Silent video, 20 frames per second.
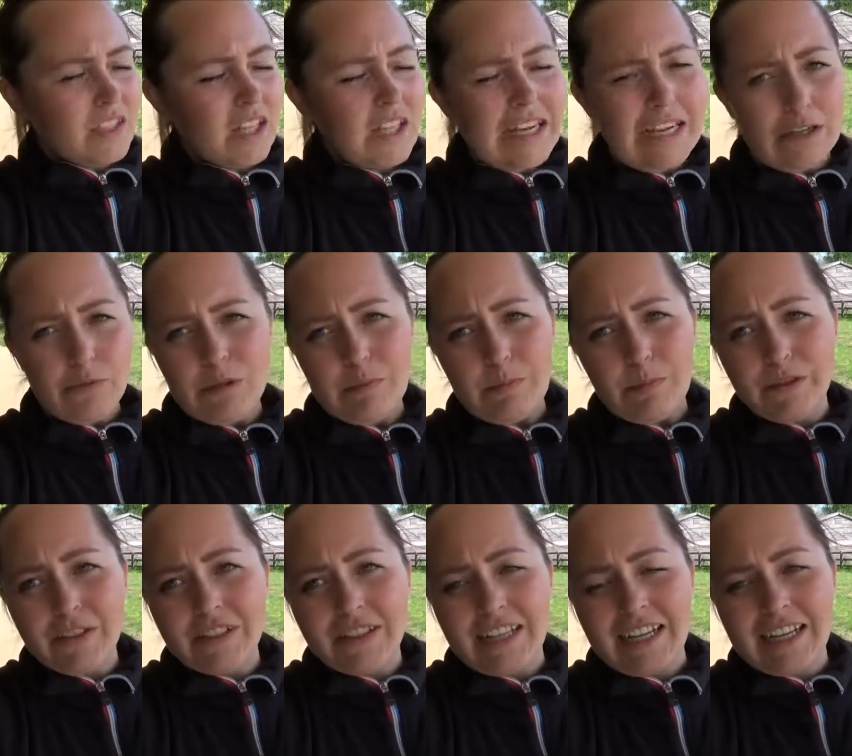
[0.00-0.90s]
I will
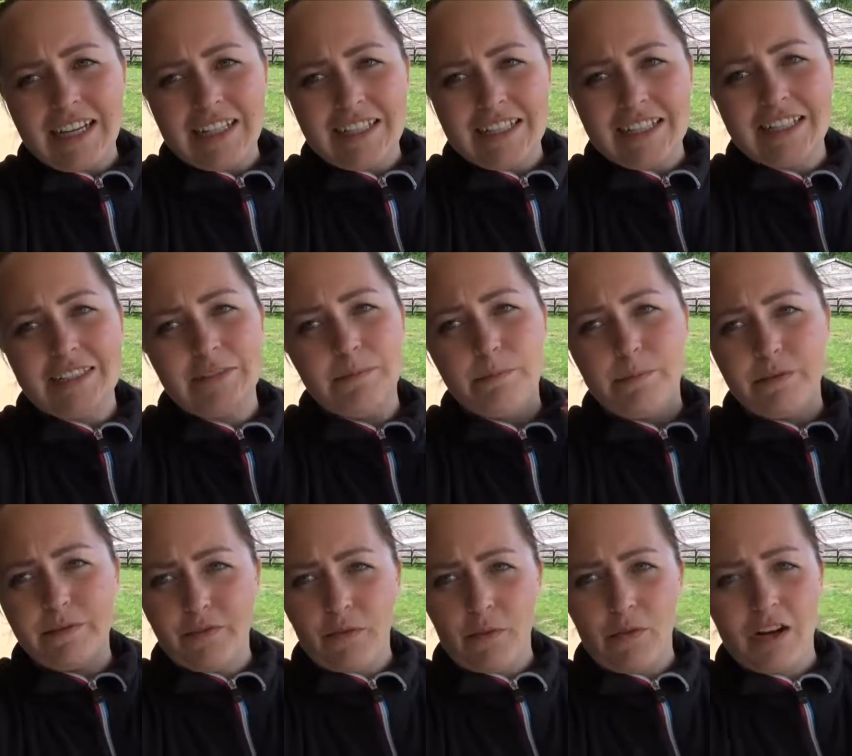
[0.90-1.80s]
put in
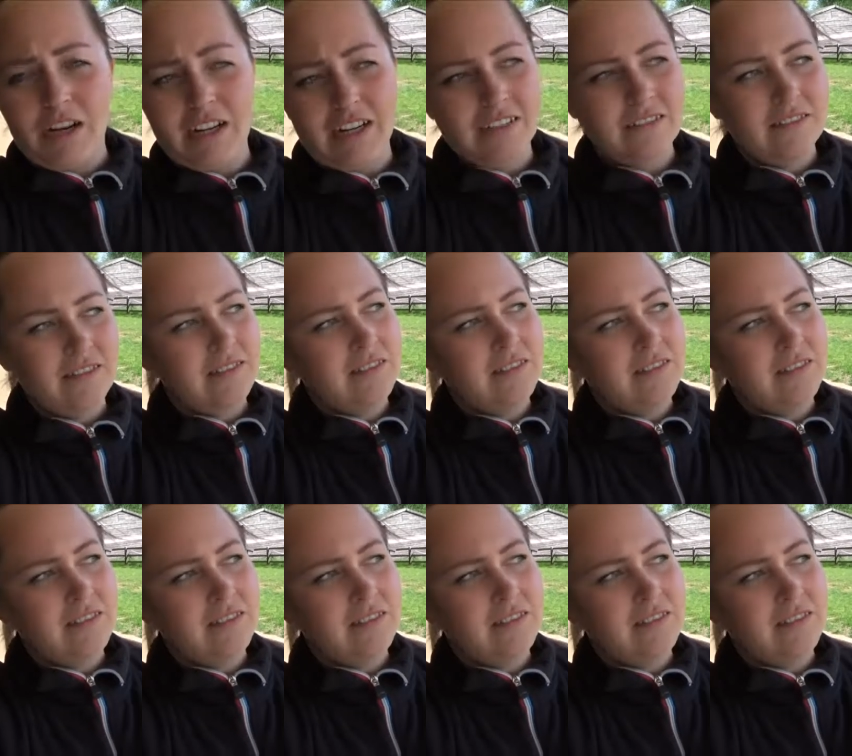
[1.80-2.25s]
before,